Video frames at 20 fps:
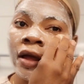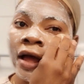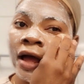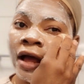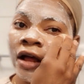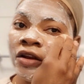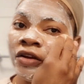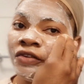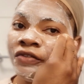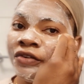
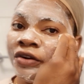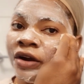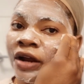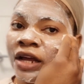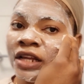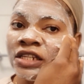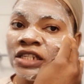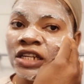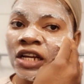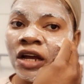aloe
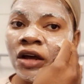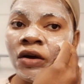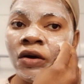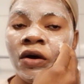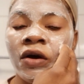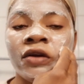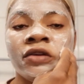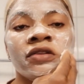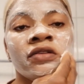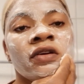vera
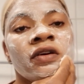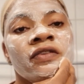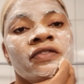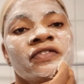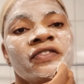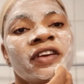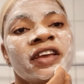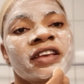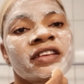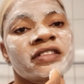gel on your
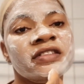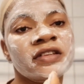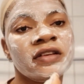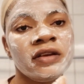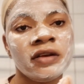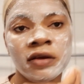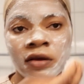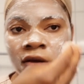face,